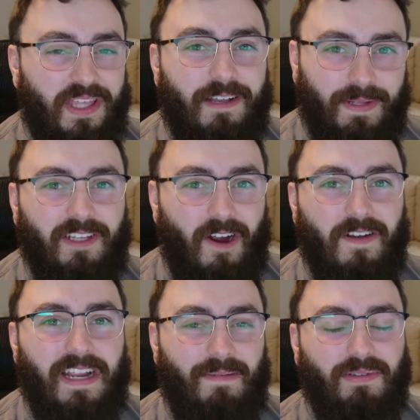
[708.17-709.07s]
you think about the
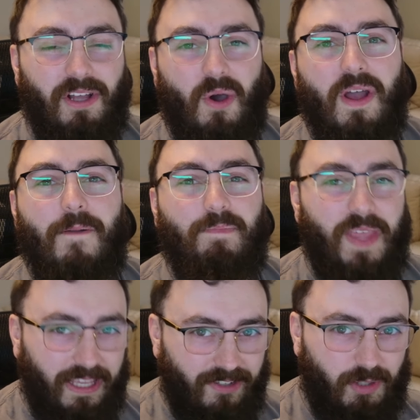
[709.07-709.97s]
card down below.
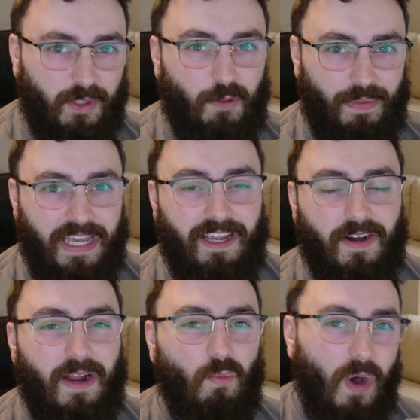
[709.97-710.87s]
Thank you so much for being here
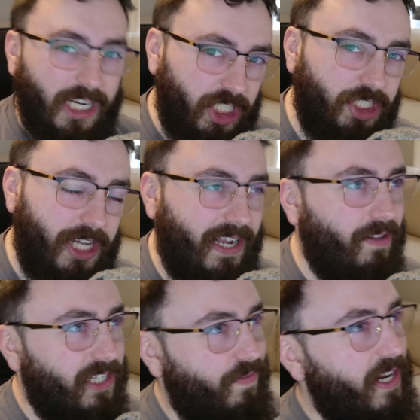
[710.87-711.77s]
and watching. Check
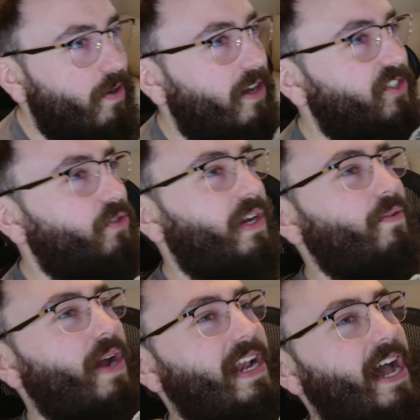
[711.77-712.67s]
out this video on screen
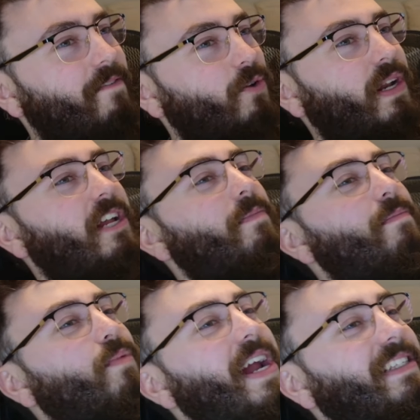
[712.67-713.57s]
right now if you want to hear me
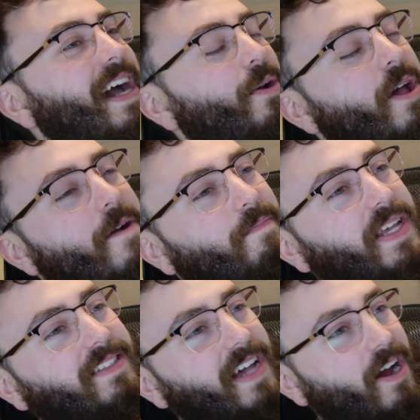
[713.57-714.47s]
break down
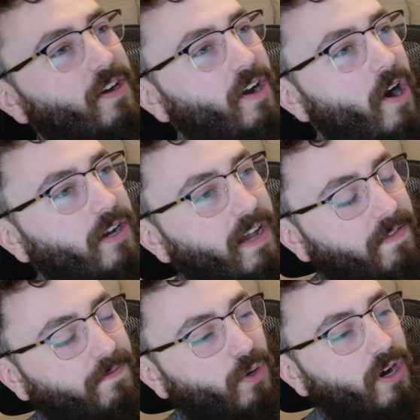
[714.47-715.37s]
the entire card. You have
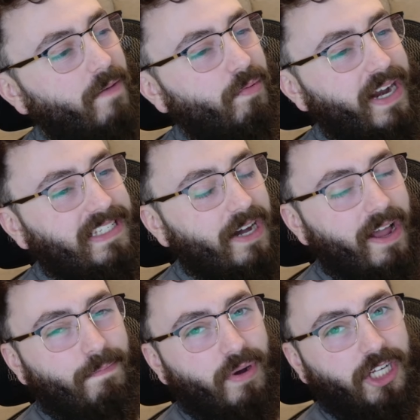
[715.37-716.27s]
the full card breakdown
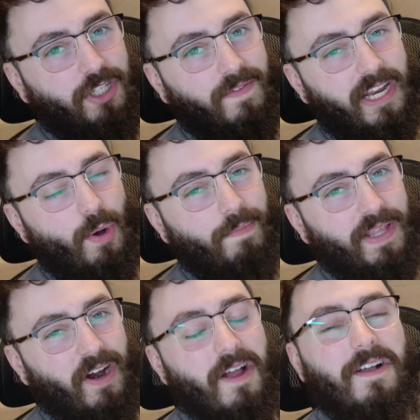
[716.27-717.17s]
and prediction video up
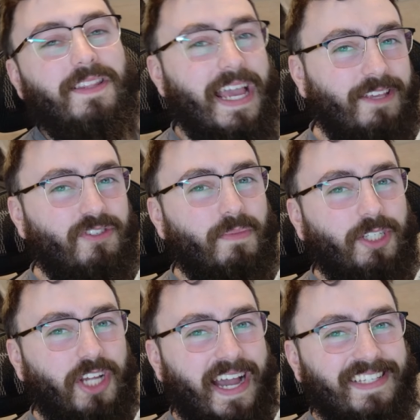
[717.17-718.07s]
there. Thank you so
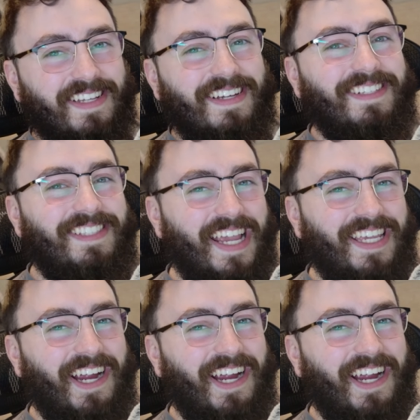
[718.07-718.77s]
much, guys. Take